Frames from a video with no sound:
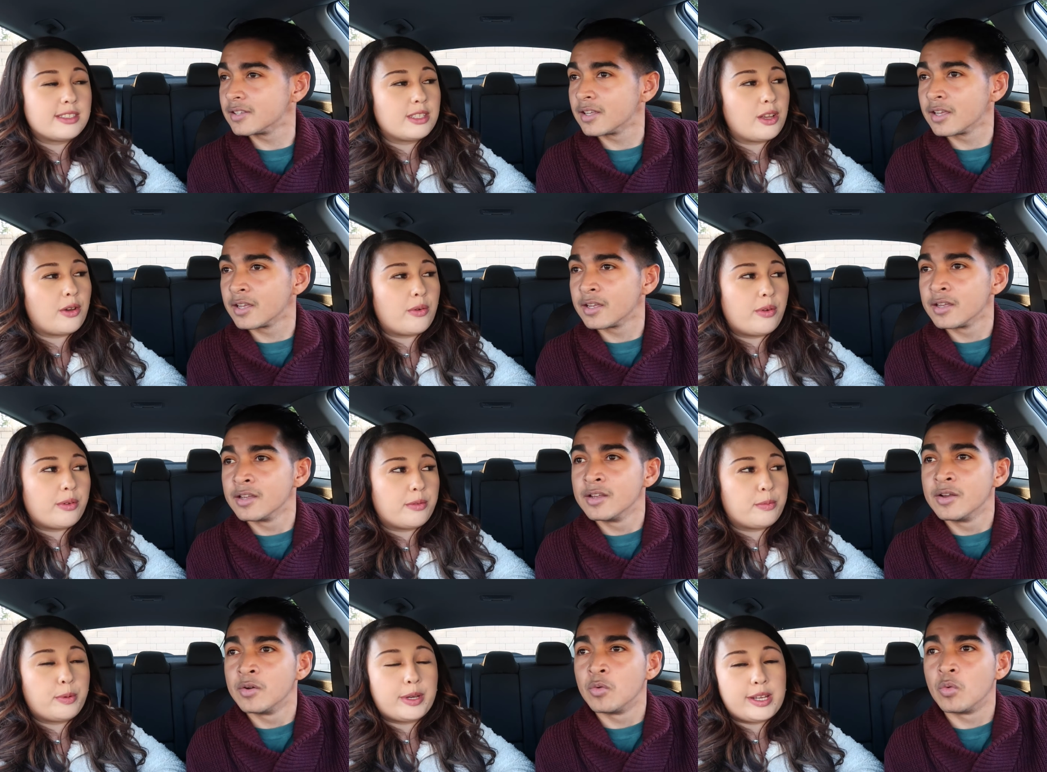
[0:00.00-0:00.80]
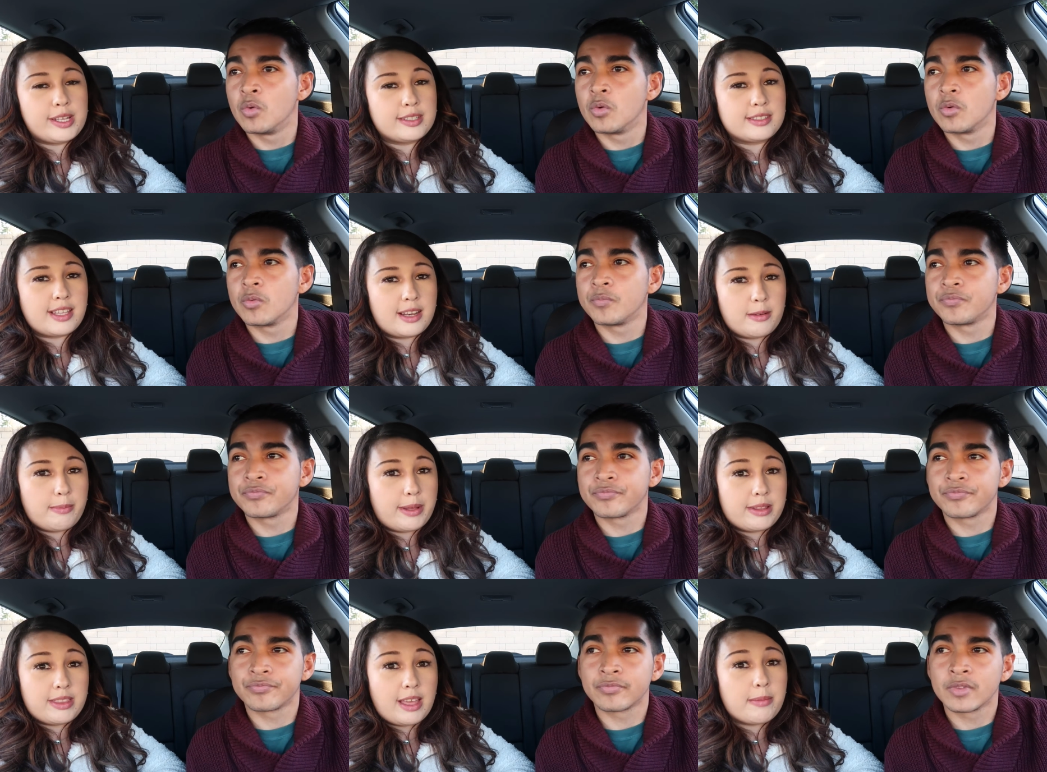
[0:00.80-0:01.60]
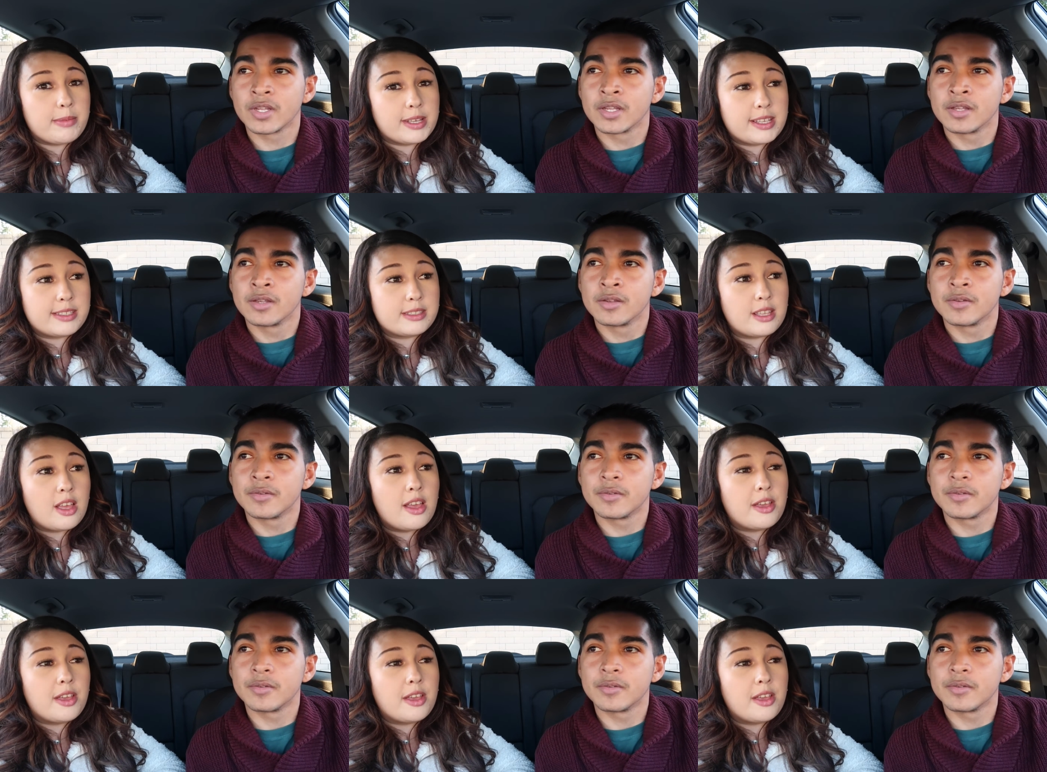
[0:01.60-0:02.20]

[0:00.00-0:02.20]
Speaker 1: So I'm pretty excited about that because